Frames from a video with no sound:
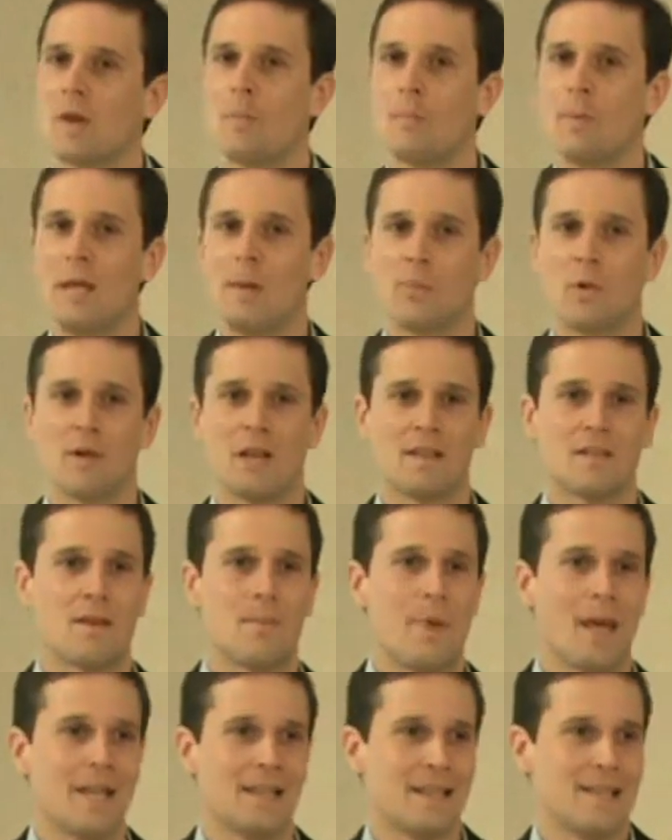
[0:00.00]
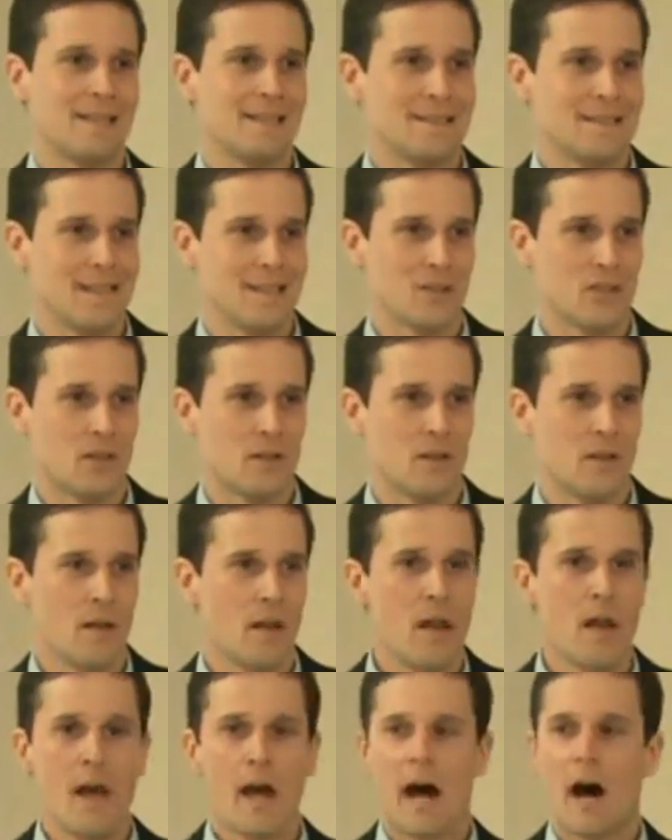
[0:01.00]
the people get to make the decision?
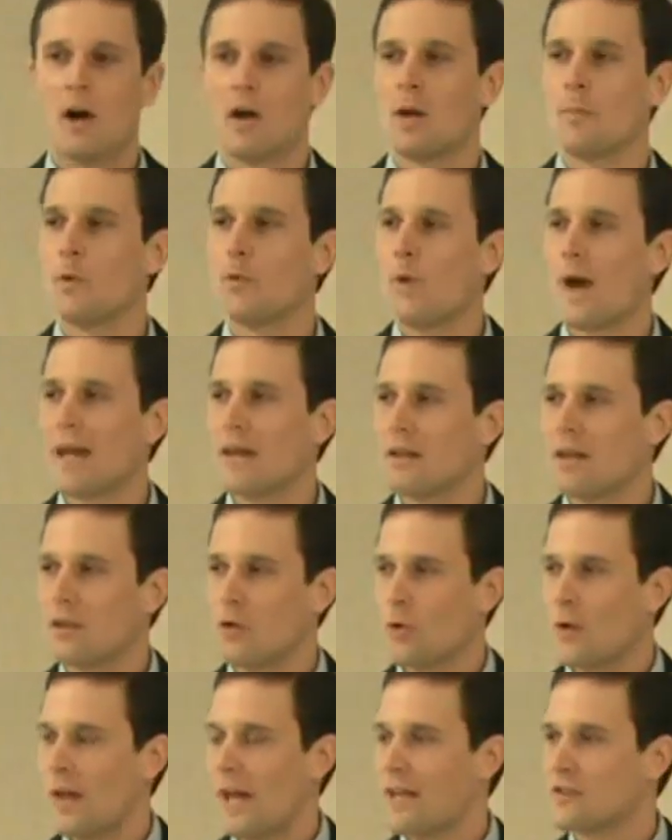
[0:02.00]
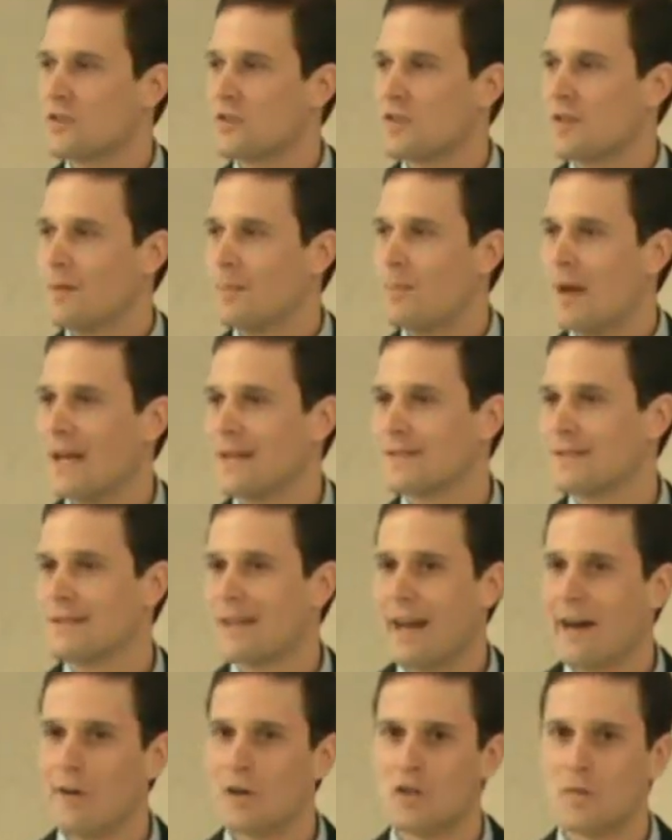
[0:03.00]
How come a regulatory agency based in
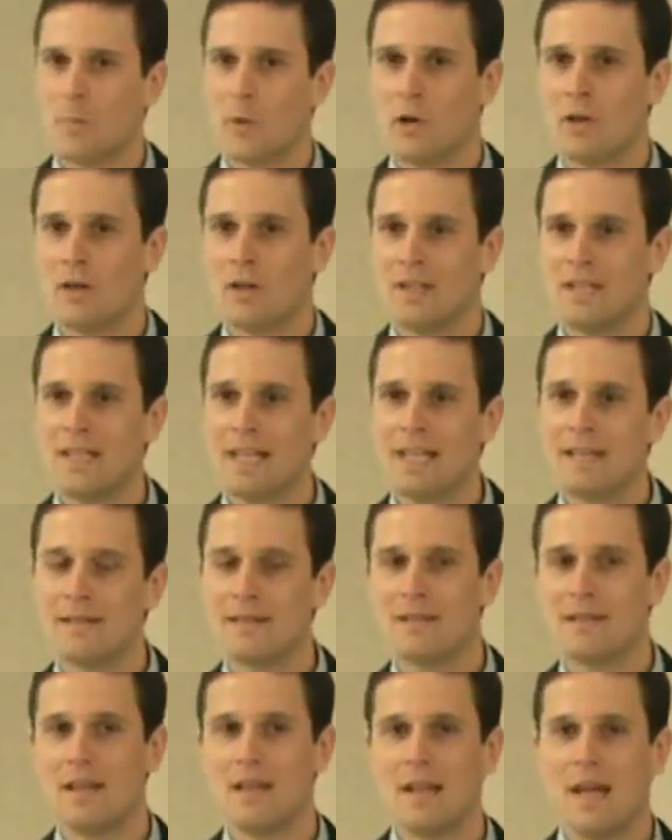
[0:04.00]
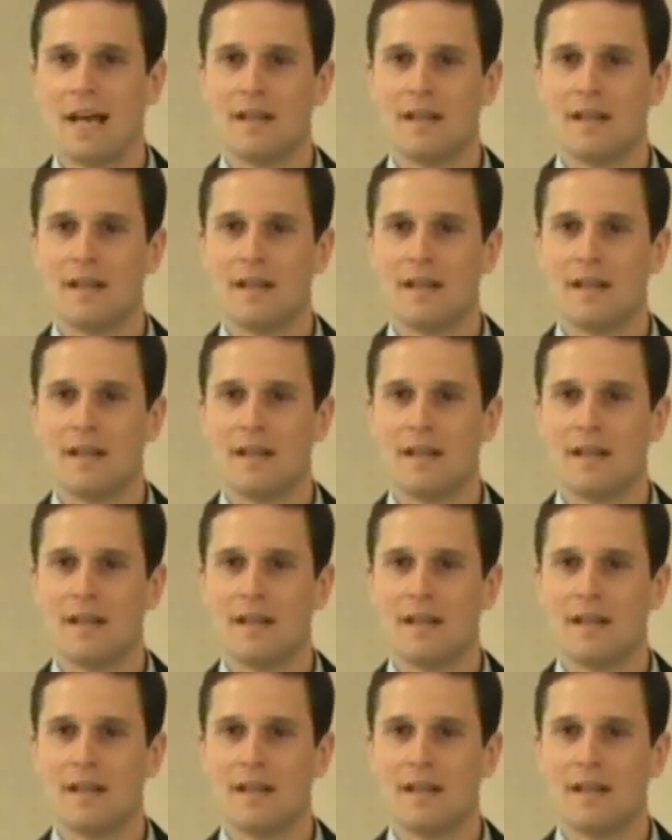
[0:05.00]
Harrisburg or DC